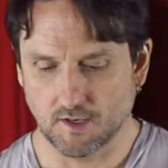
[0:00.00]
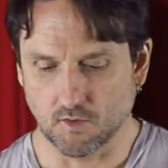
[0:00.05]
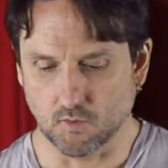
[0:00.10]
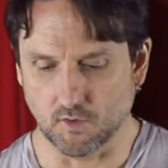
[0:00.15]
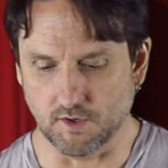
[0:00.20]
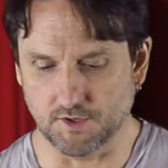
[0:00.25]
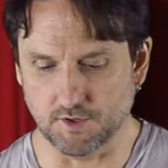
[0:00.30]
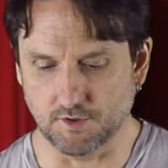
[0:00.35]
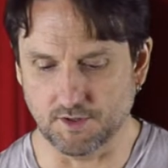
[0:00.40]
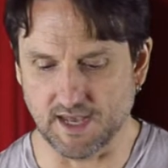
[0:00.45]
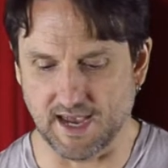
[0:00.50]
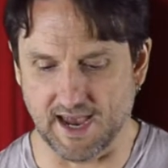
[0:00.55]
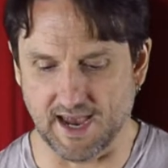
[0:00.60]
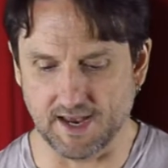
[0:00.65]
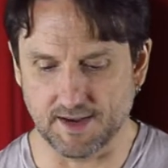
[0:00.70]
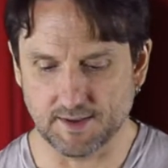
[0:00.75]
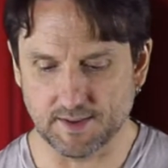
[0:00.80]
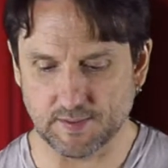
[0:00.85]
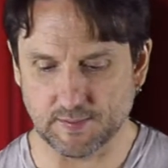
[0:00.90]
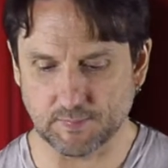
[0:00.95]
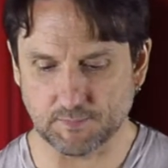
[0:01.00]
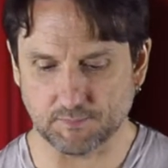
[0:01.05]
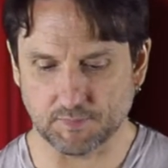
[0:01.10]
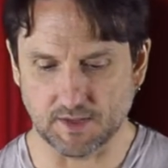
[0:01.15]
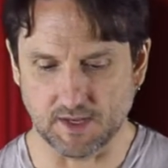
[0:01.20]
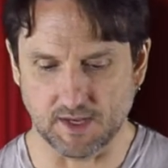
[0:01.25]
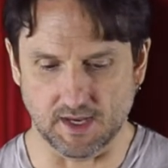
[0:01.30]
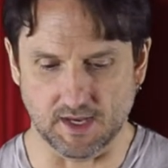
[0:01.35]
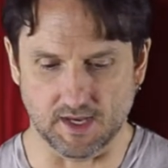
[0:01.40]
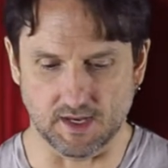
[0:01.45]
We do that,
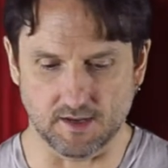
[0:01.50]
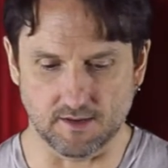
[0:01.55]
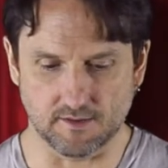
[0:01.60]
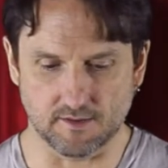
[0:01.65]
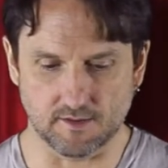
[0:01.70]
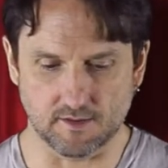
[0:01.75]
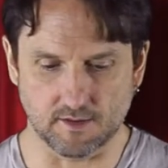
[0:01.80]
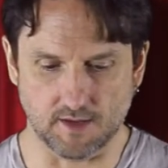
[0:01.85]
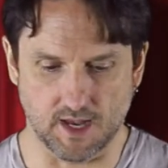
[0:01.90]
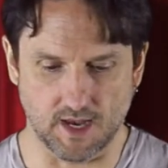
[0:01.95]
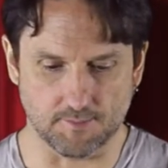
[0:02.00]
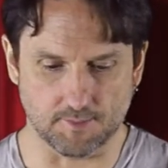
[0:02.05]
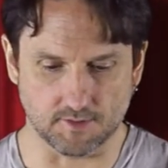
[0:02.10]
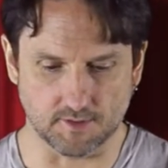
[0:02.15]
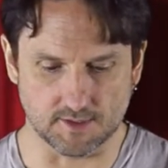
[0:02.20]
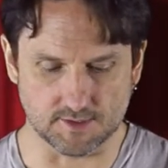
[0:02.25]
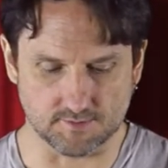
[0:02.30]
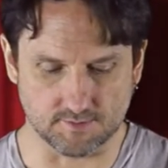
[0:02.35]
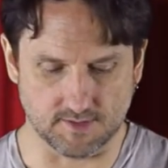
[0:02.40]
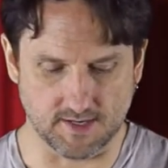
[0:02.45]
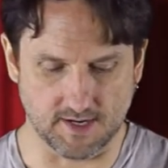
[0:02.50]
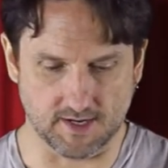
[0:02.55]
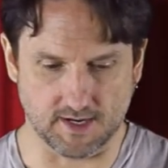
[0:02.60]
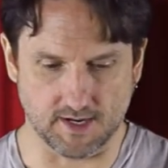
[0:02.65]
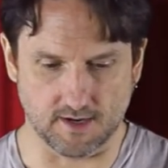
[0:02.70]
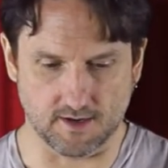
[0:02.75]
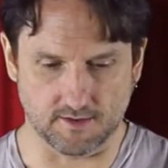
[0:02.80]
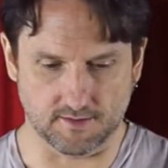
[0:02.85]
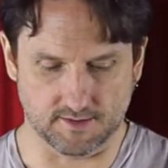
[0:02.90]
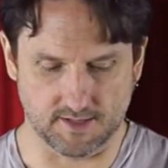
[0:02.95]
and Hyperlist will take
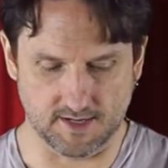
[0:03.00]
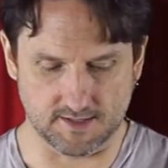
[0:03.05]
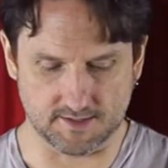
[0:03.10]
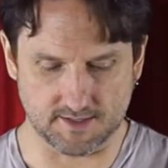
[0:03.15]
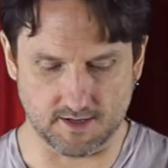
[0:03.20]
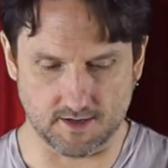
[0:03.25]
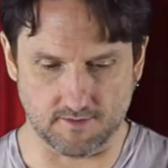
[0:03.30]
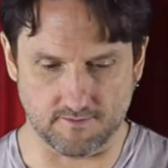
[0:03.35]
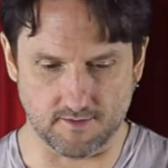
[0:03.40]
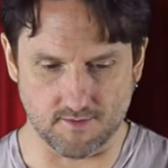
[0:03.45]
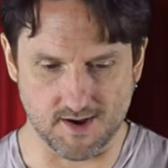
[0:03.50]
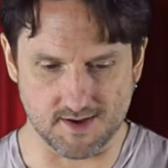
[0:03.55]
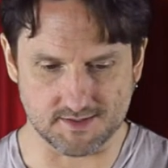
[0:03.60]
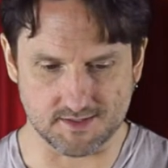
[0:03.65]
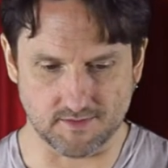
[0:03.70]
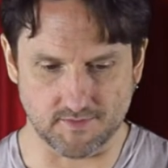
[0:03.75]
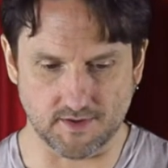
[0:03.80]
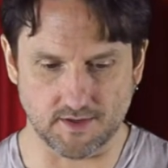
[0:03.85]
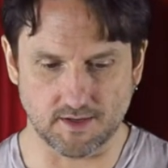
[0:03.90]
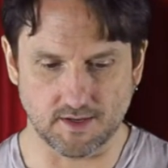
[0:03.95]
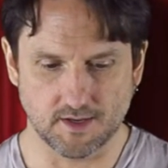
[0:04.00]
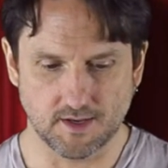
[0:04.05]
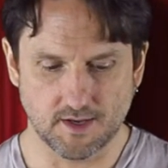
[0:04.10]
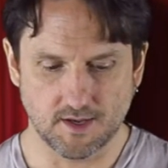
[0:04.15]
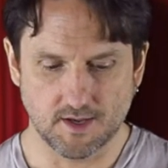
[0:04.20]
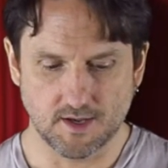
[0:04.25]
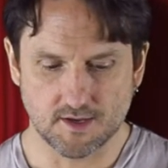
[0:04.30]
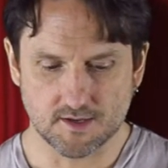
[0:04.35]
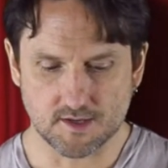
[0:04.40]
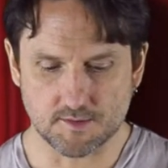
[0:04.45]
care, takes care of the rest of it.
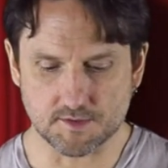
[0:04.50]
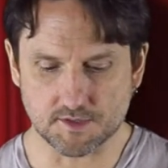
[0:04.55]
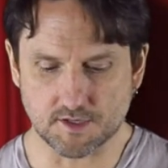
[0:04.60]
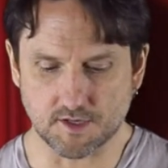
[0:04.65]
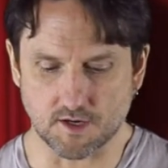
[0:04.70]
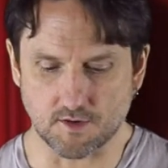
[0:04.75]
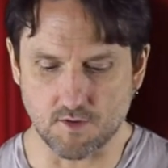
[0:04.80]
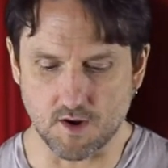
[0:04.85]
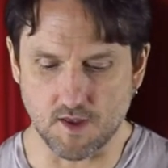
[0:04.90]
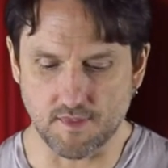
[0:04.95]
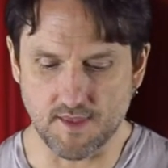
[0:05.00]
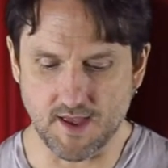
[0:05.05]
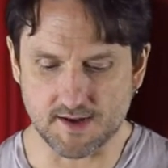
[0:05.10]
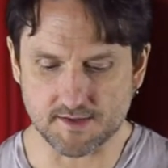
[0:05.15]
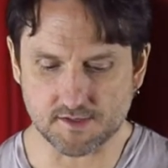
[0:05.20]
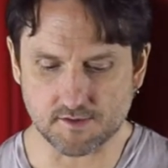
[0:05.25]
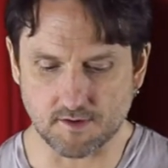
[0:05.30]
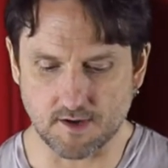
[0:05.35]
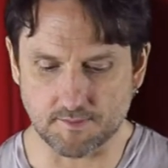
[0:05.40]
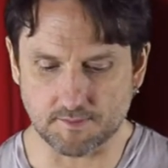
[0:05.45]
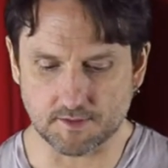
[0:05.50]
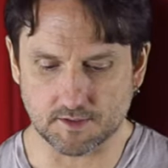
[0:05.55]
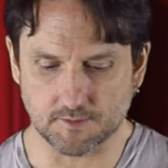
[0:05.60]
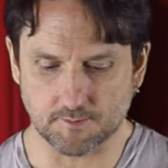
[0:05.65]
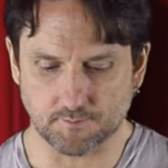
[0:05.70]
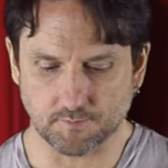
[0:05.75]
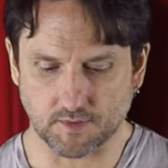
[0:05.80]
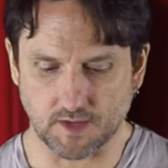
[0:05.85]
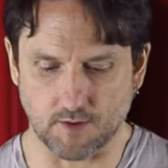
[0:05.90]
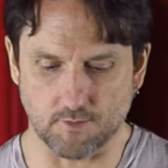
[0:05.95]
So I'm just going to run that script,
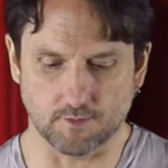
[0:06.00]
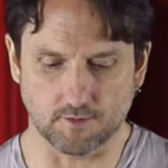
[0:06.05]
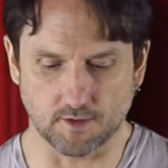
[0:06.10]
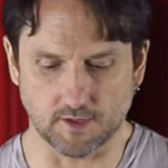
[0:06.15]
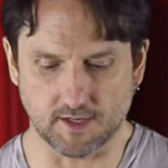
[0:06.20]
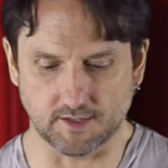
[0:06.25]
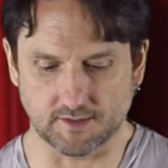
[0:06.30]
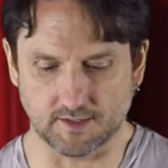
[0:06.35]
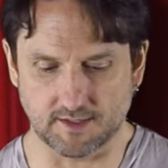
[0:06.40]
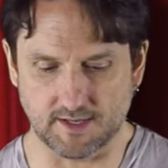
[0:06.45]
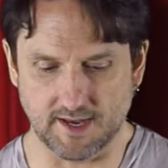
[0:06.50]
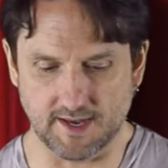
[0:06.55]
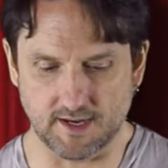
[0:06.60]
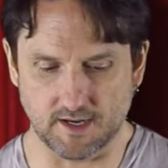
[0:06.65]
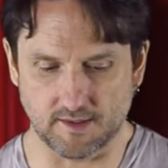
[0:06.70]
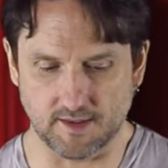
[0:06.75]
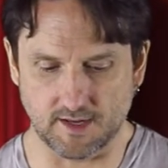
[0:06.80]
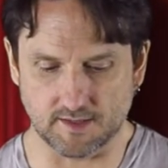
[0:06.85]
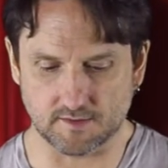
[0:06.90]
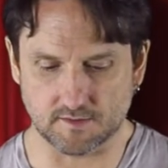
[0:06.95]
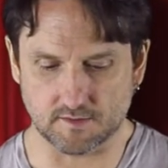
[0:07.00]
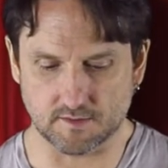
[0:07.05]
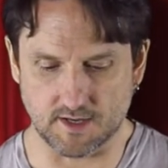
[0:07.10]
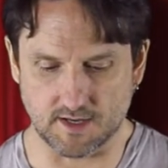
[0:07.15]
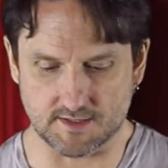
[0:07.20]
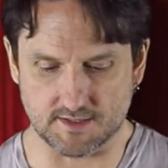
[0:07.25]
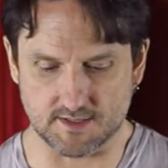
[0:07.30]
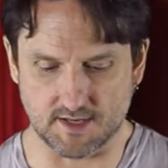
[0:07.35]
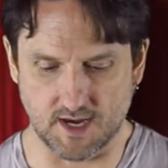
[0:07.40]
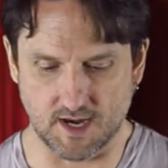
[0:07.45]
and we'll look at the data that's,
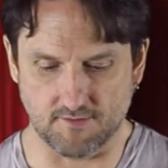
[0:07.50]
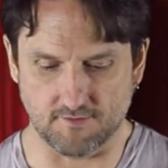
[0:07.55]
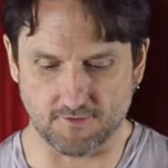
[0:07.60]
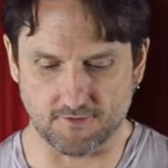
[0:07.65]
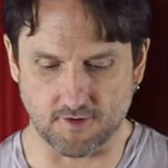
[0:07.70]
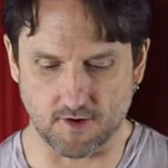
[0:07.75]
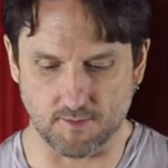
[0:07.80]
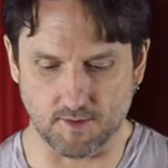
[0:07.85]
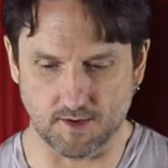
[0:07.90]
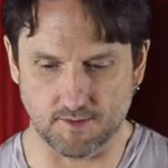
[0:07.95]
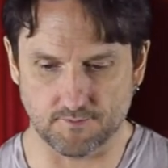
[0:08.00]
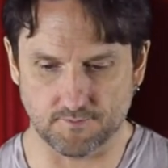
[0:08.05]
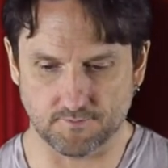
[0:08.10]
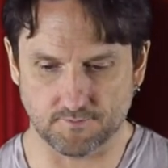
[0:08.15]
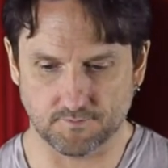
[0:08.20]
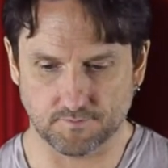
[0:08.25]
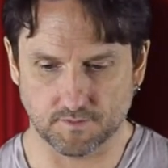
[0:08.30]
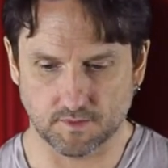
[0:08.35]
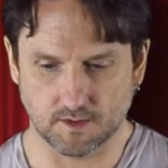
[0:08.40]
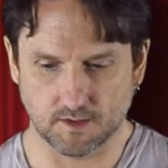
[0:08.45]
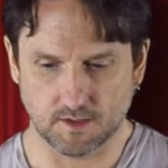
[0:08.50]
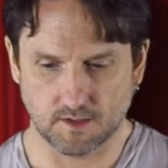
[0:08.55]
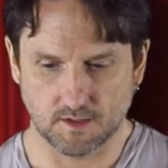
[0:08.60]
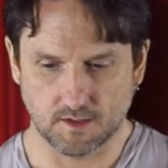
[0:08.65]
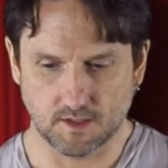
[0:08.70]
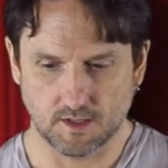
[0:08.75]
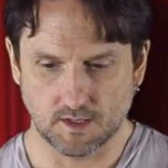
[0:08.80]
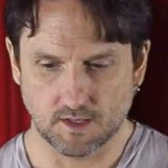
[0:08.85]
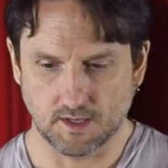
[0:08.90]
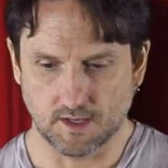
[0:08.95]
that's saved from it.
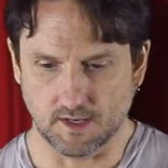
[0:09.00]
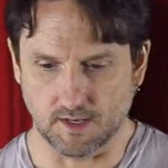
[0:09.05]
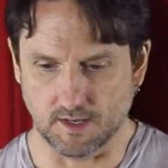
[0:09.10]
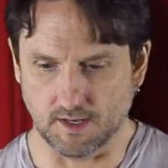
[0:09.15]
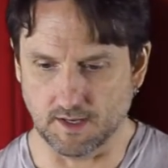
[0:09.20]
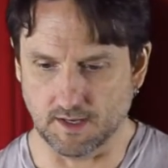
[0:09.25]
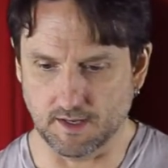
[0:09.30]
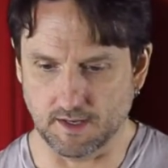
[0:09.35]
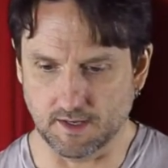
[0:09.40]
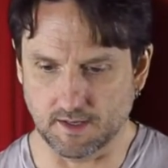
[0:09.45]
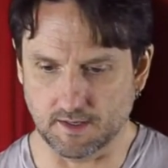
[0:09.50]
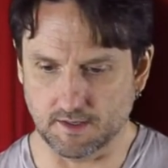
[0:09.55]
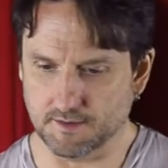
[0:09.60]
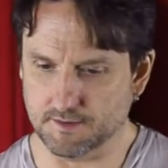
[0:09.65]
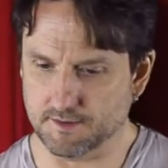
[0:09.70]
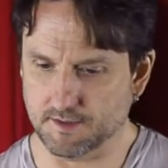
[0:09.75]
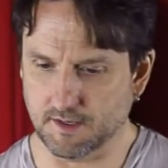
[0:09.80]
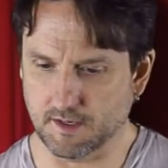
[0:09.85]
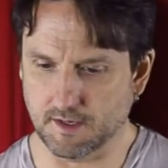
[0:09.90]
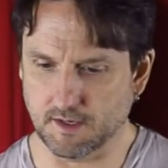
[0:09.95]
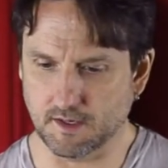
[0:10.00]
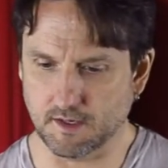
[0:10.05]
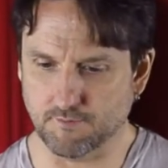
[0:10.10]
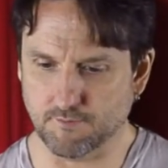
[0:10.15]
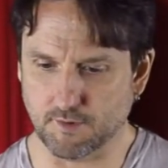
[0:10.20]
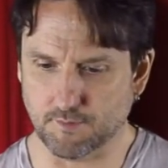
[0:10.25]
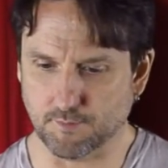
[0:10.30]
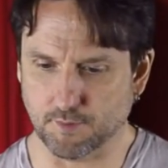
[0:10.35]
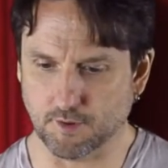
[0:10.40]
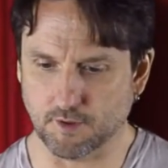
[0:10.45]
And
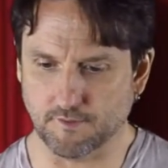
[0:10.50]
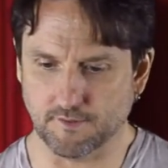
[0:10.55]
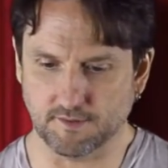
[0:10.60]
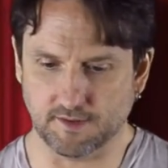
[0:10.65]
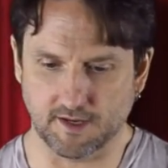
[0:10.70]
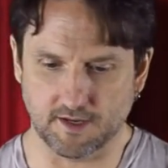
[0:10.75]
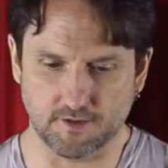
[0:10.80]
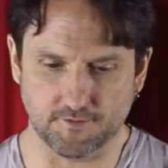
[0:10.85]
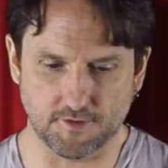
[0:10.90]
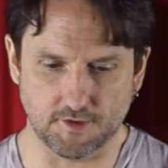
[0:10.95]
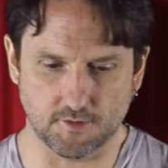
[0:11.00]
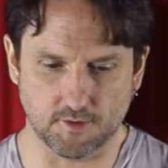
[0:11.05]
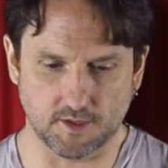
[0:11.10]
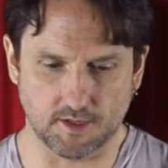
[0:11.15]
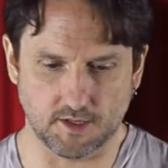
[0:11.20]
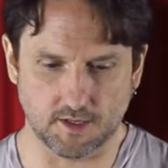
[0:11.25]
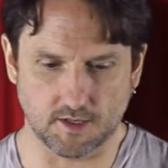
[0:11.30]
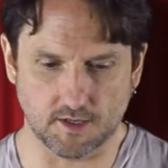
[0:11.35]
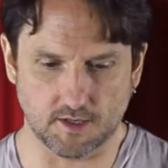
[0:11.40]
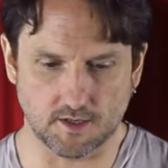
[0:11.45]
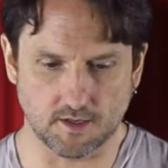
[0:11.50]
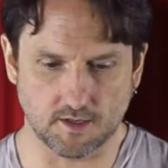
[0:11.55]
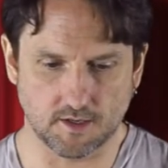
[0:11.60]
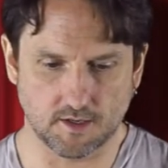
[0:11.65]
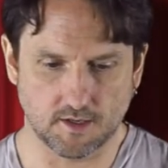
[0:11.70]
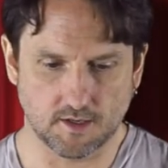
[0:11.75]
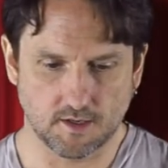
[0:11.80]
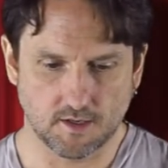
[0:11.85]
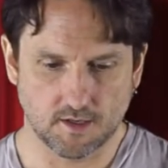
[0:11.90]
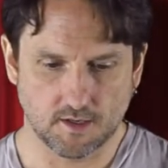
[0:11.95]
if I pull in the data viewer here,
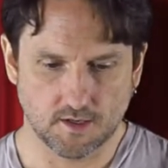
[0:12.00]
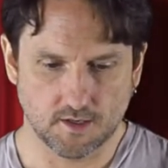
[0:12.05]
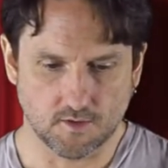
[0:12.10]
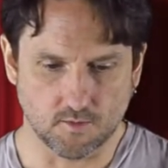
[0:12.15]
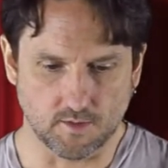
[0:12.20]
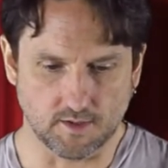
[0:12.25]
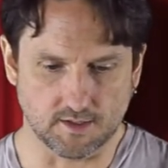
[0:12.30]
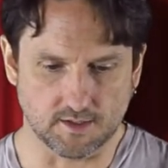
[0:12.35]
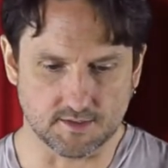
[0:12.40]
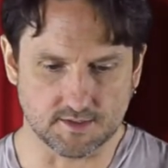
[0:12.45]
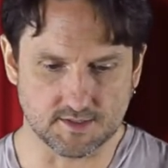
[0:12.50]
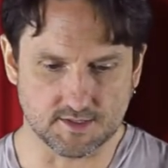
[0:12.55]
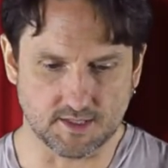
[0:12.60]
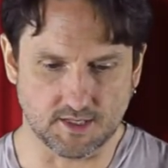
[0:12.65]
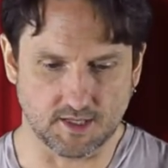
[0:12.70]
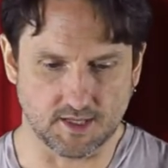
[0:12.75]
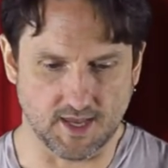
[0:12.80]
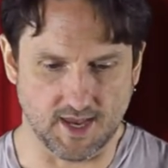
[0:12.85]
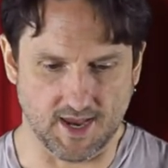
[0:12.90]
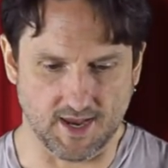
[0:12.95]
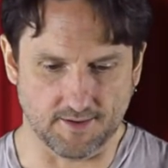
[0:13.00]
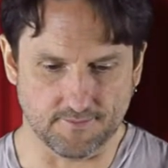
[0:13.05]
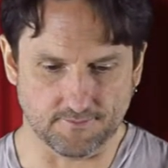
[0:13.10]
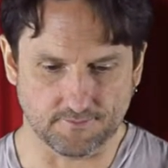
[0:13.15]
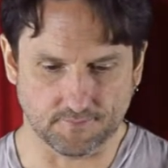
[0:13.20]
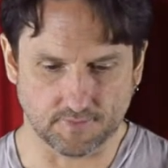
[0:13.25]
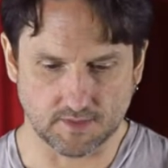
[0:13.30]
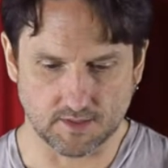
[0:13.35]
we can see that